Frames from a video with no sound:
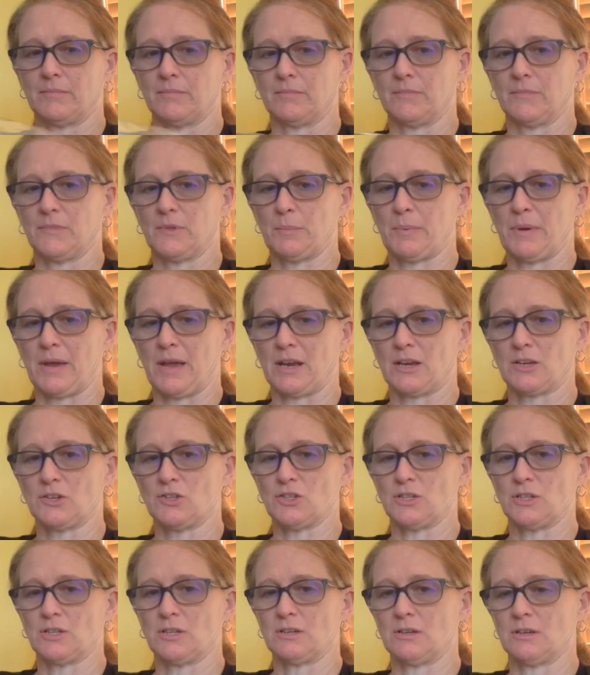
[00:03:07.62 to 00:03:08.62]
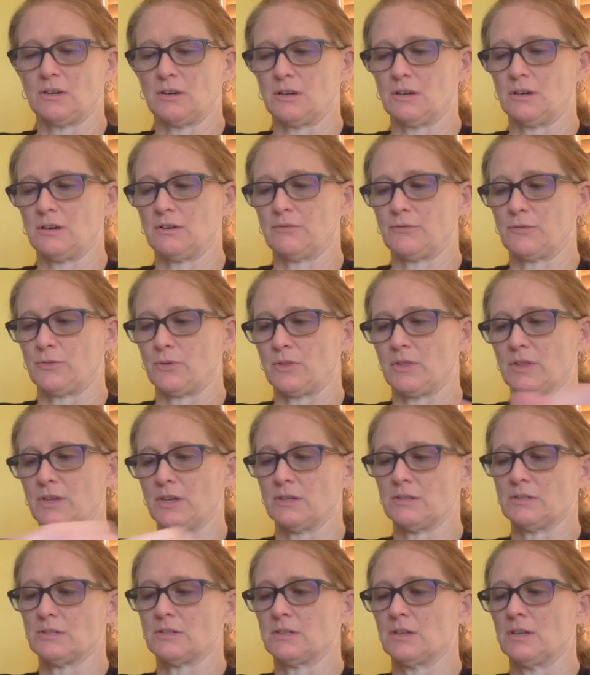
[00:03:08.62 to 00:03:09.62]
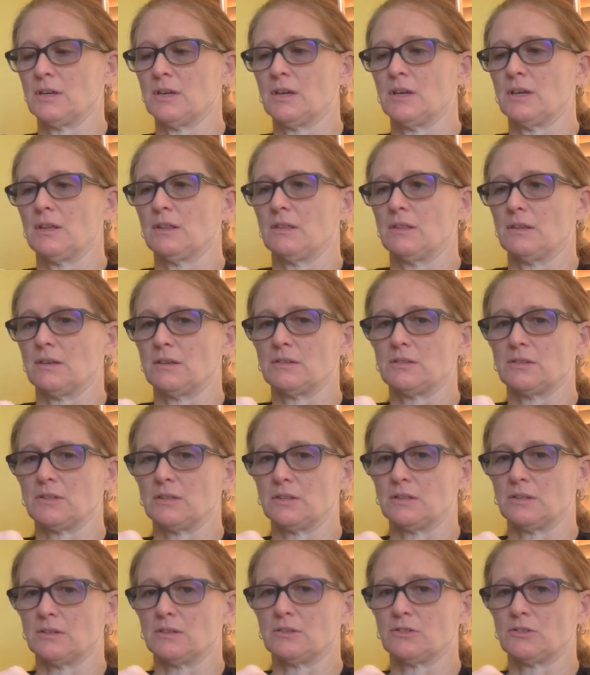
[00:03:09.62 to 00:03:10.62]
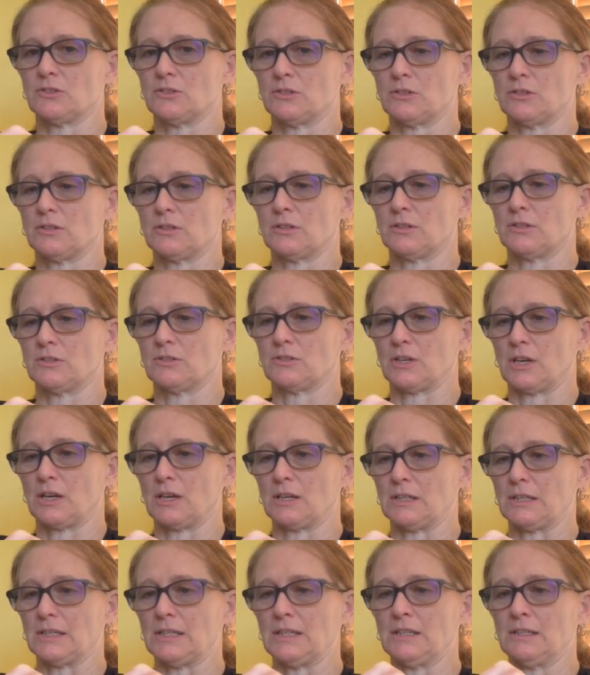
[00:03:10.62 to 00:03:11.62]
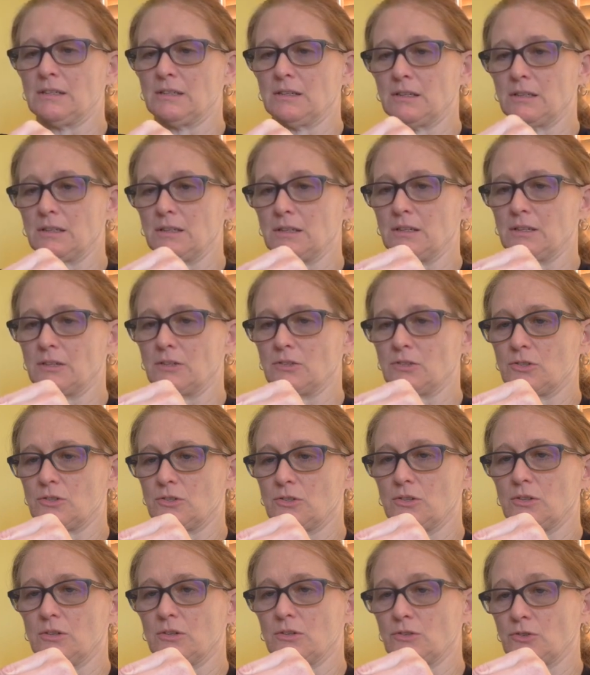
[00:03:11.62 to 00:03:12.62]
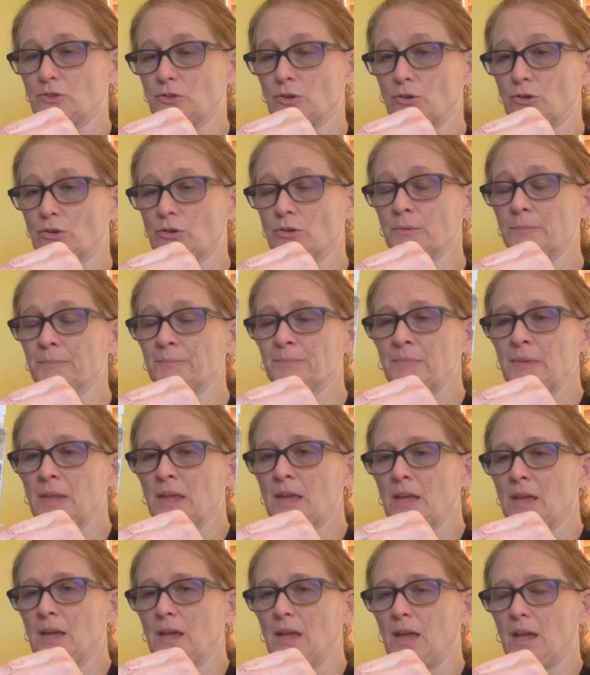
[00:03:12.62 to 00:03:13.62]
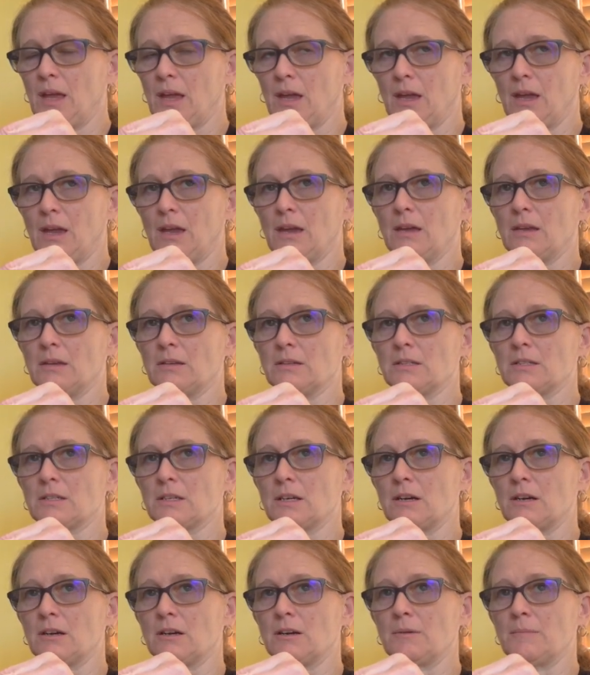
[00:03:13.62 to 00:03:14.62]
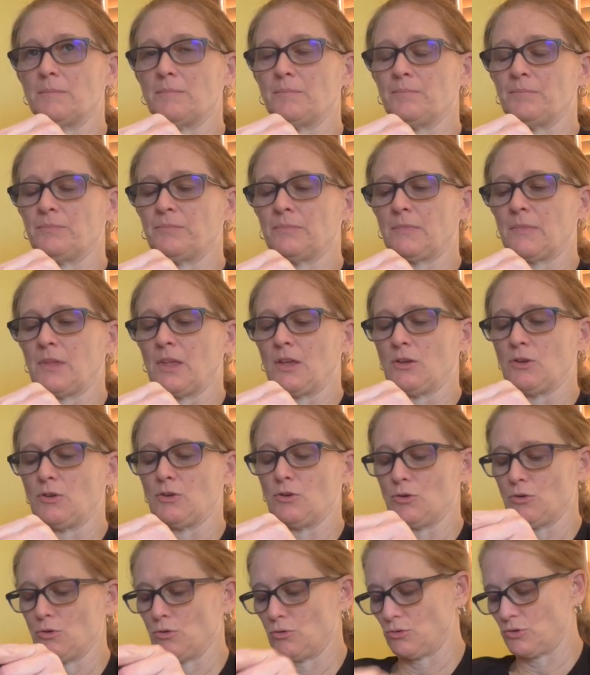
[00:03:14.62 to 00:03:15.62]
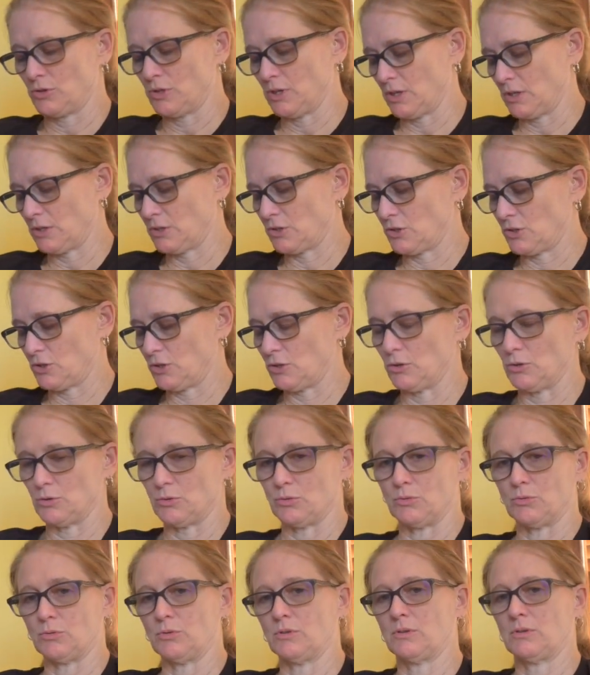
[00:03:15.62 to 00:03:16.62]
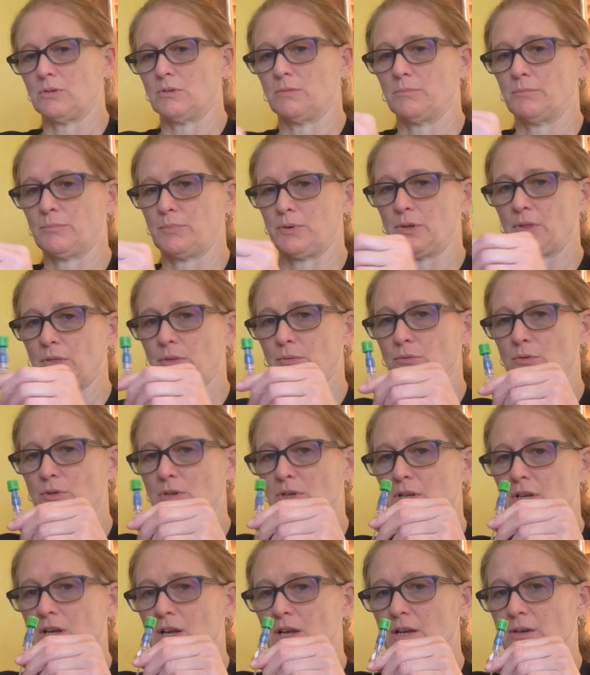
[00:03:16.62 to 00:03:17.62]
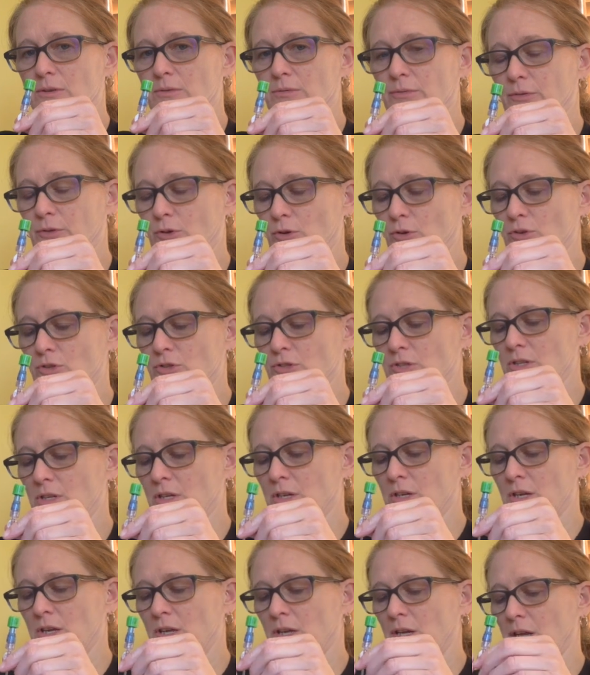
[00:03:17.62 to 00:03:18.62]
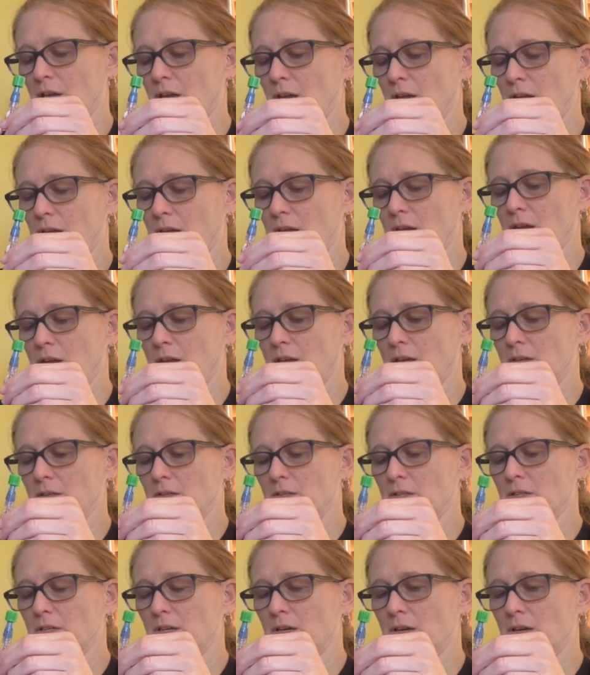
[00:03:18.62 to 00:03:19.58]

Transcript: the packaging for this. This is saline. It is sterile. And you use this to put through the line first and